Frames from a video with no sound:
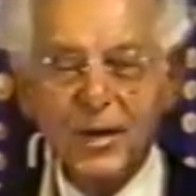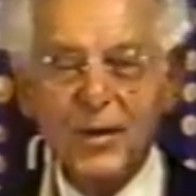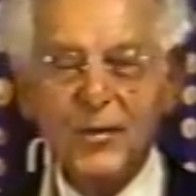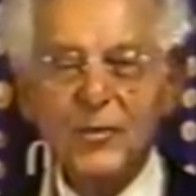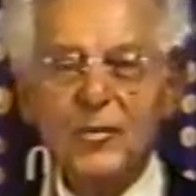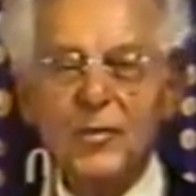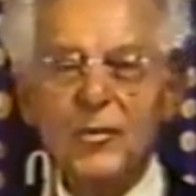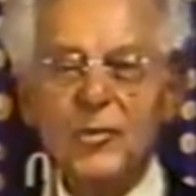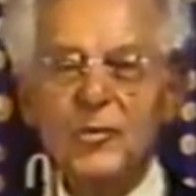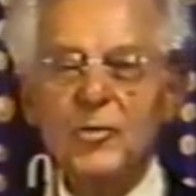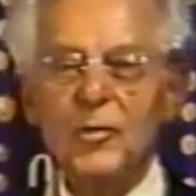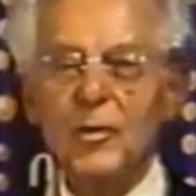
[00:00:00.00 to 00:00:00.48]

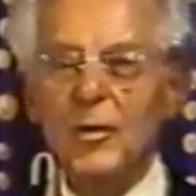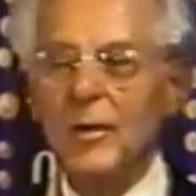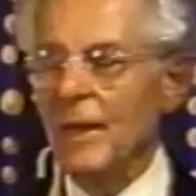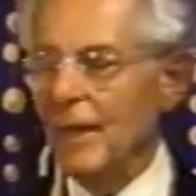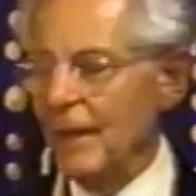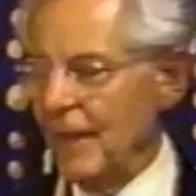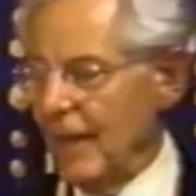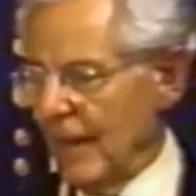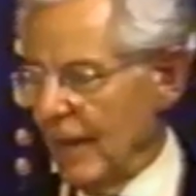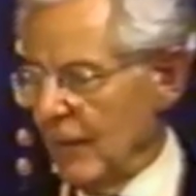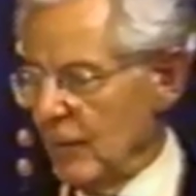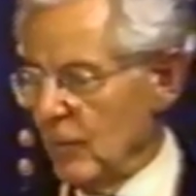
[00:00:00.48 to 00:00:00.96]
So surely
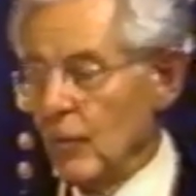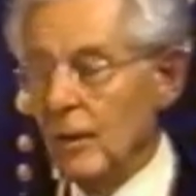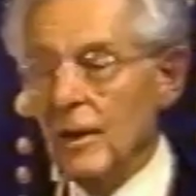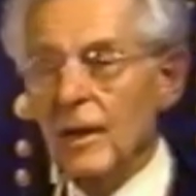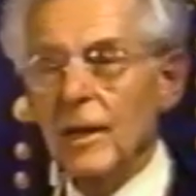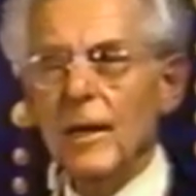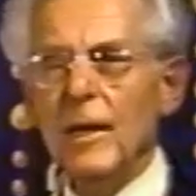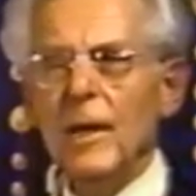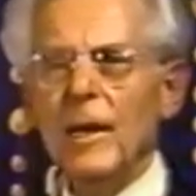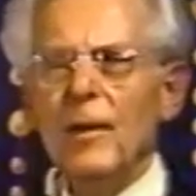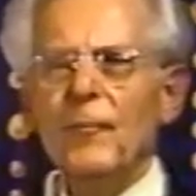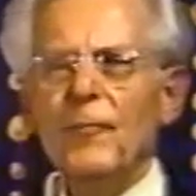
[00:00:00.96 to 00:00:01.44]
then, you need
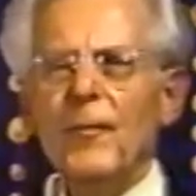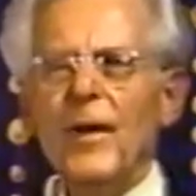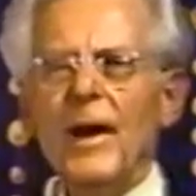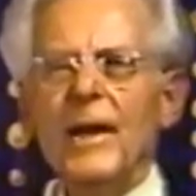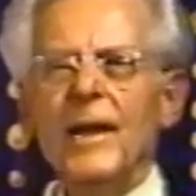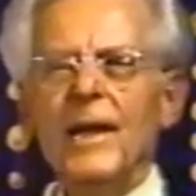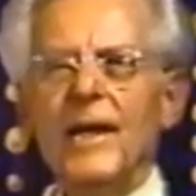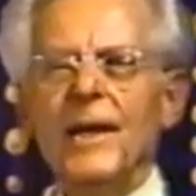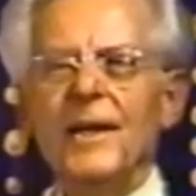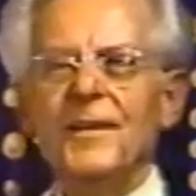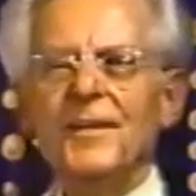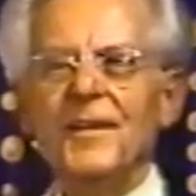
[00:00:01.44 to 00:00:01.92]
any
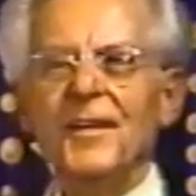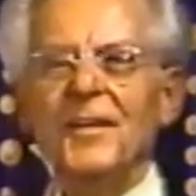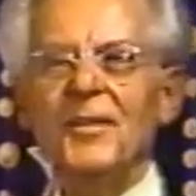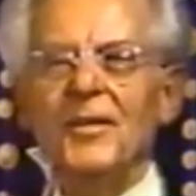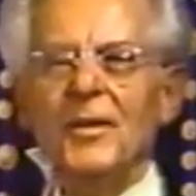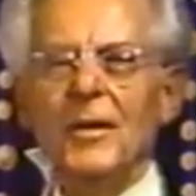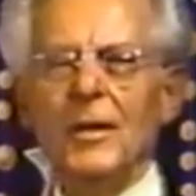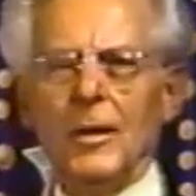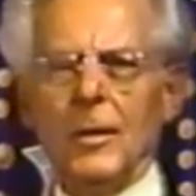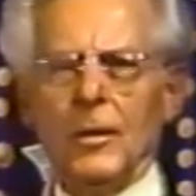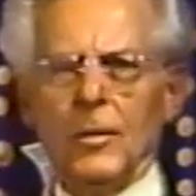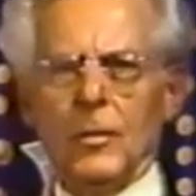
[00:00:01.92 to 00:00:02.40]
finances,
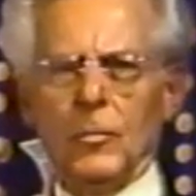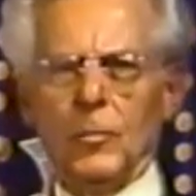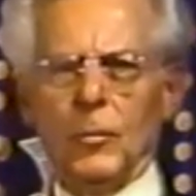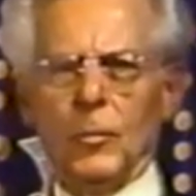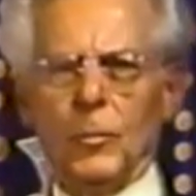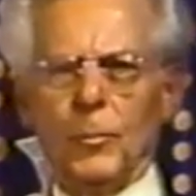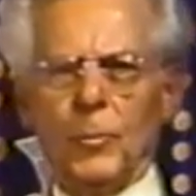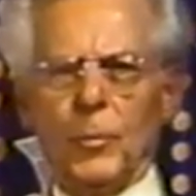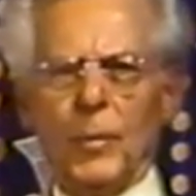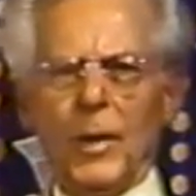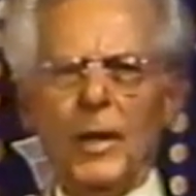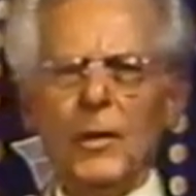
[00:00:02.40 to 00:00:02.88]
you'll
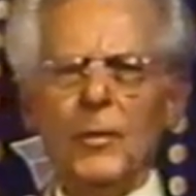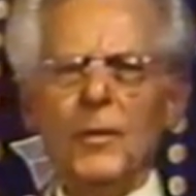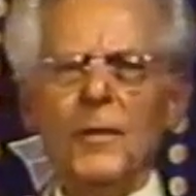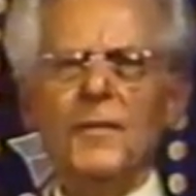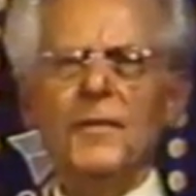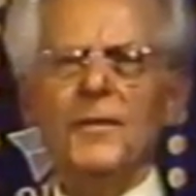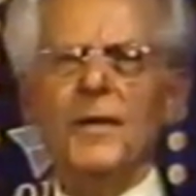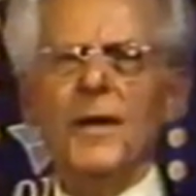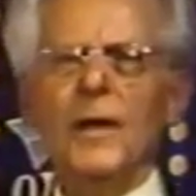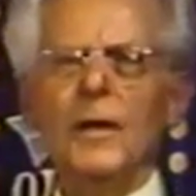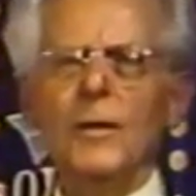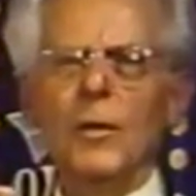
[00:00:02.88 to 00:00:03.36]
pray to
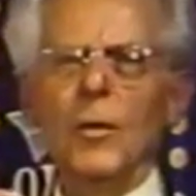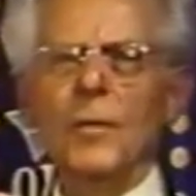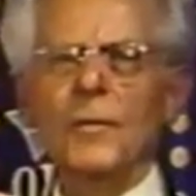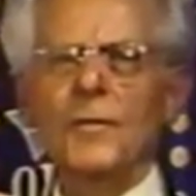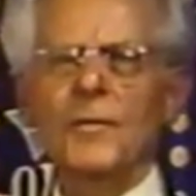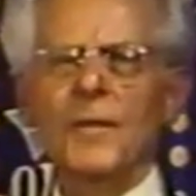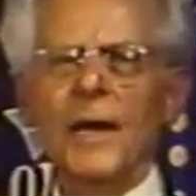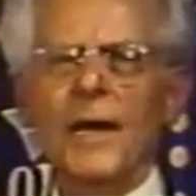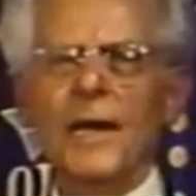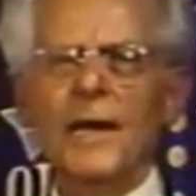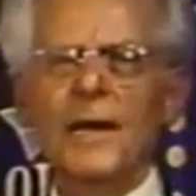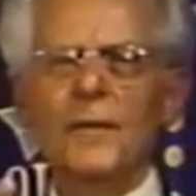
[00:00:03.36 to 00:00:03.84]
San
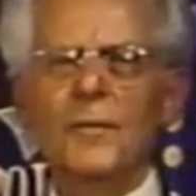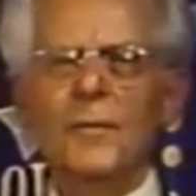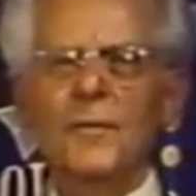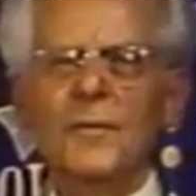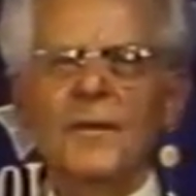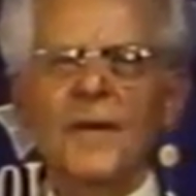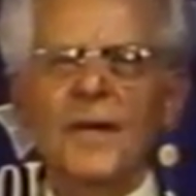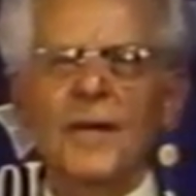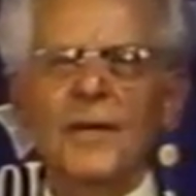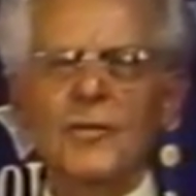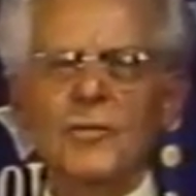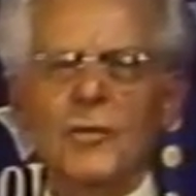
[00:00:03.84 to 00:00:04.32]
Jose, to
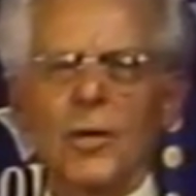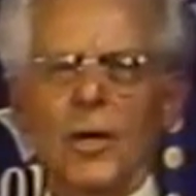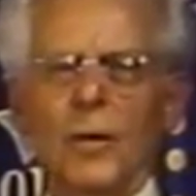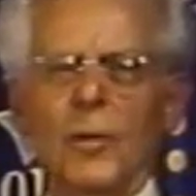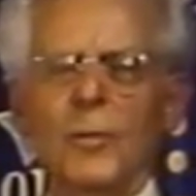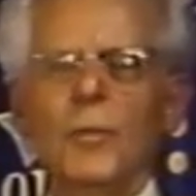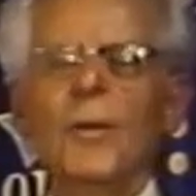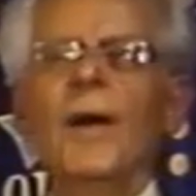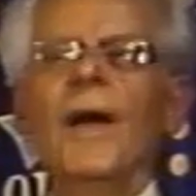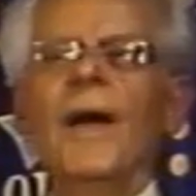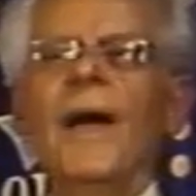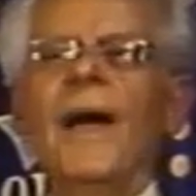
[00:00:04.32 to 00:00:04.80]
St.
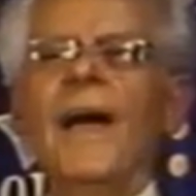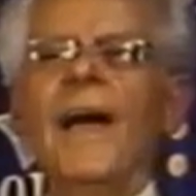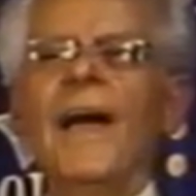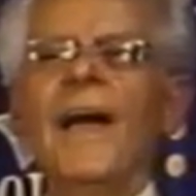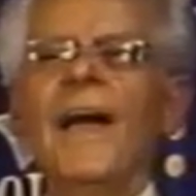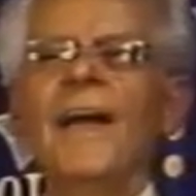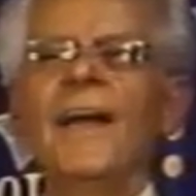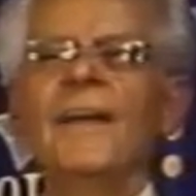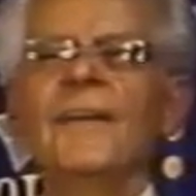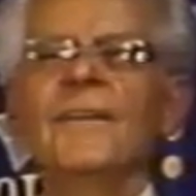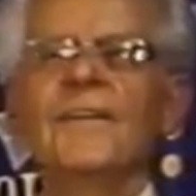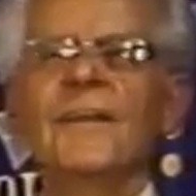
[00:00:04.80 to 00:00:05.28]
Joe,
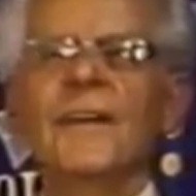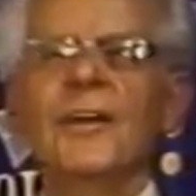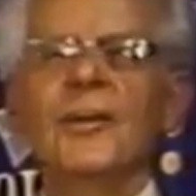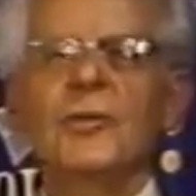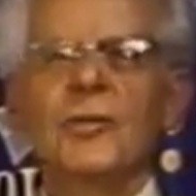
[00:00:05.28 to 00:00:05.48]
and St.